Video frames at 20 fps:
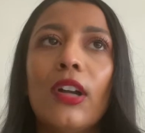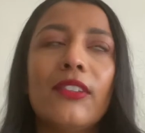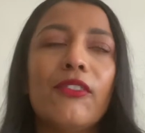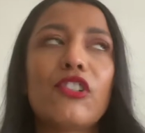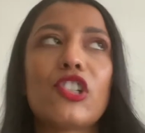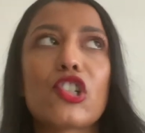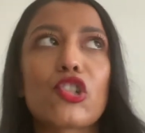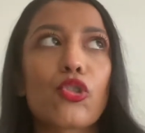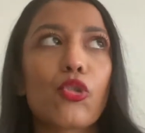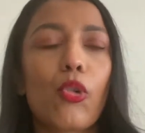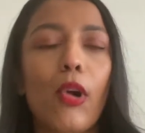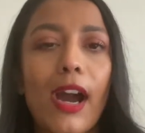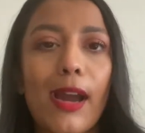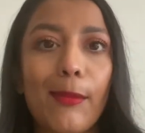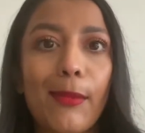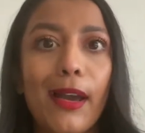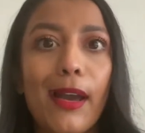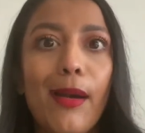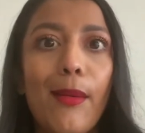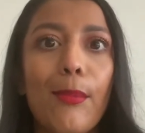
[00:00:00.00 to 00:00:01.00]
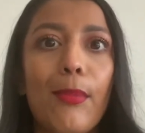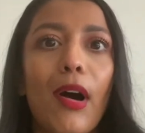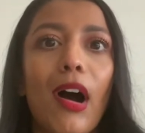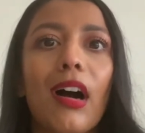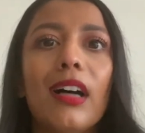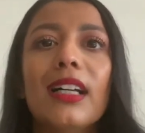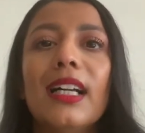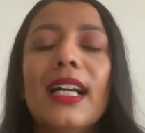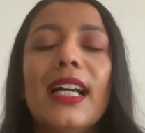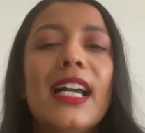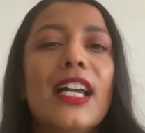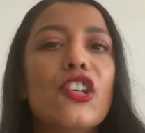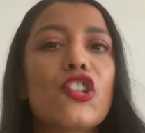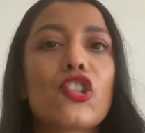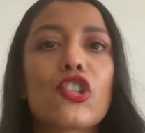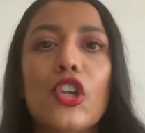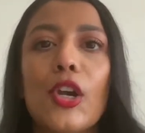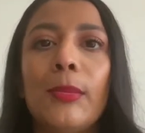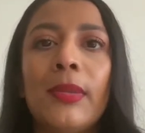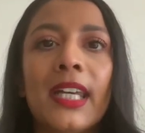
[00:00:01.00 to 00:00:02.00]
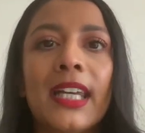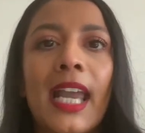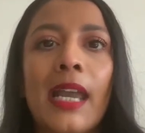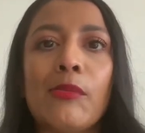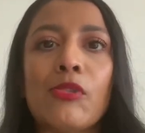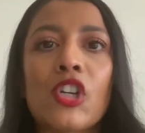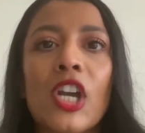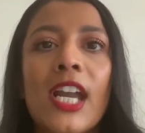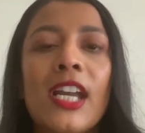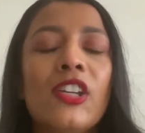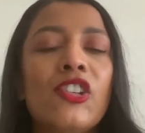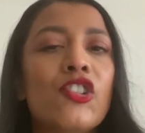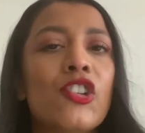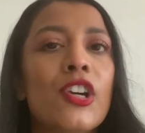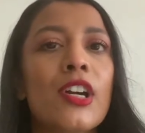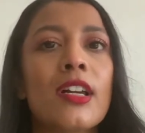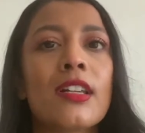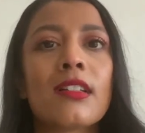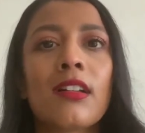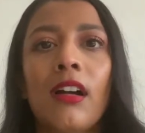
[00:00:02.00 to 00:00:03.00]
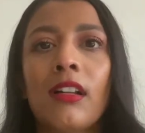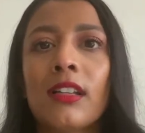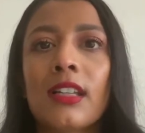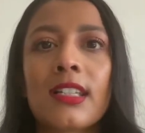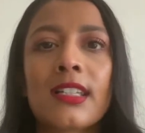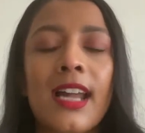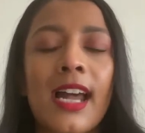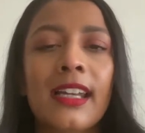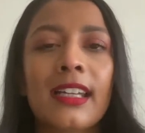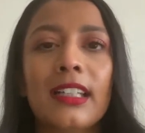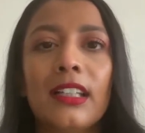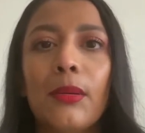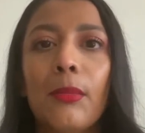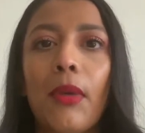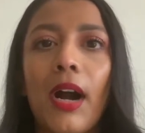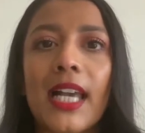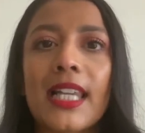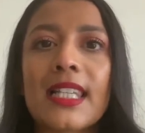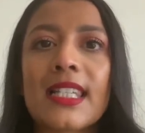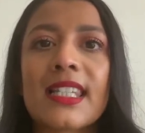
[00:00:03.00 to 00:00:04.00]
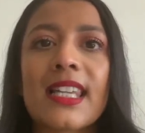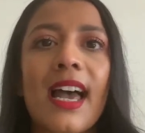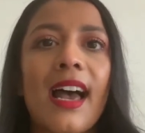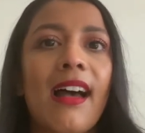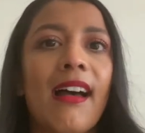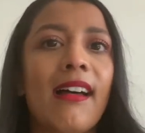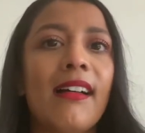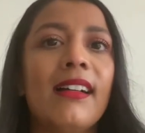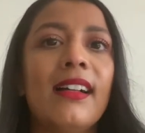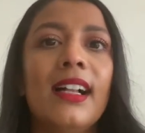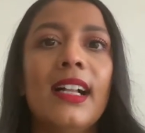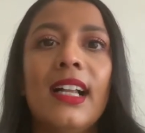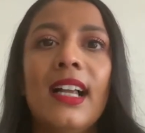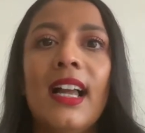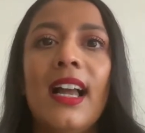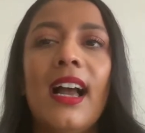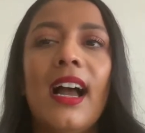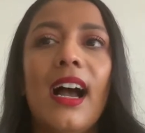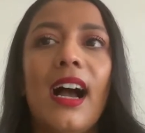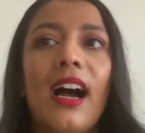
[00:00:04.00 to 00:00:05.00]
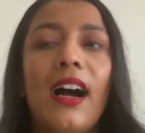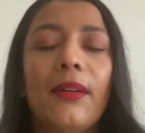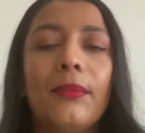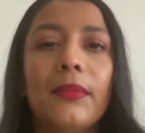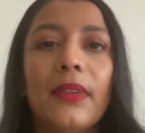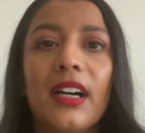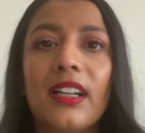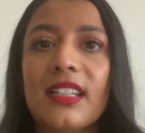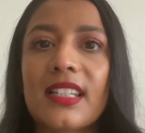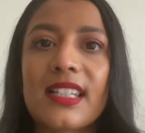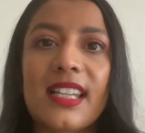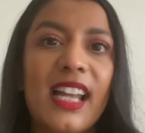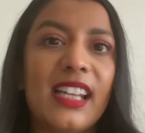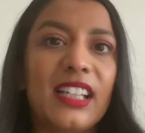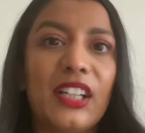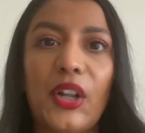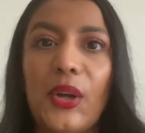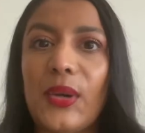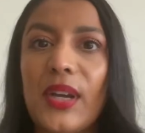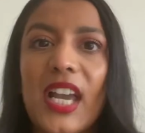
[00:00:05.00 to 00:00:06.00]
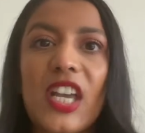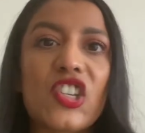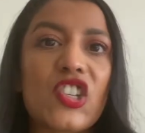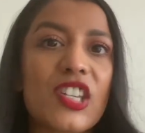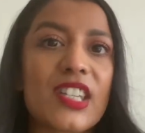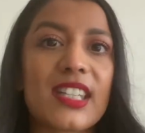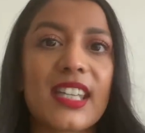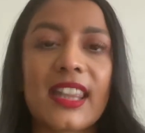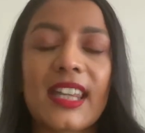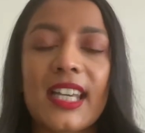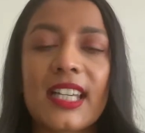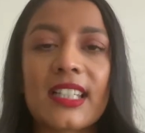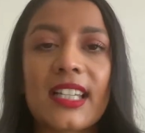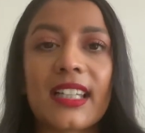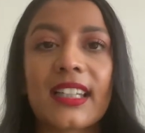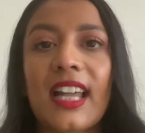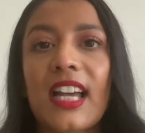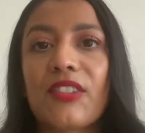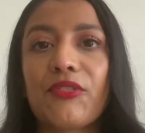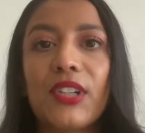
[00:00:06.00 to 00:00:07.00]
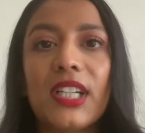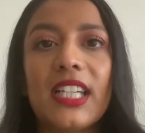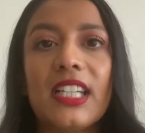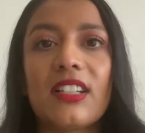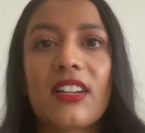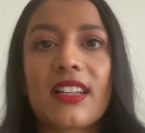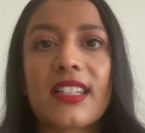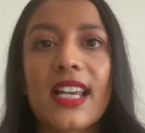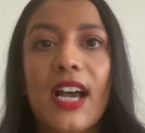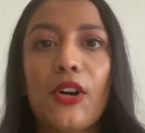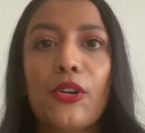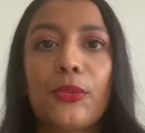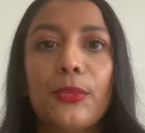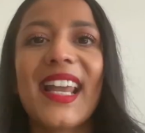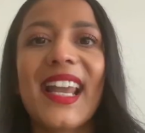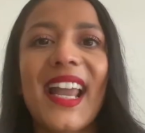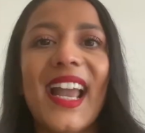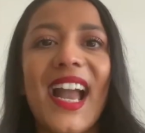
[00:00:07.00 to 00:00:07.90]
even describe it, but so many game changers, understanding the mindset, understanding locations and things like that really does help.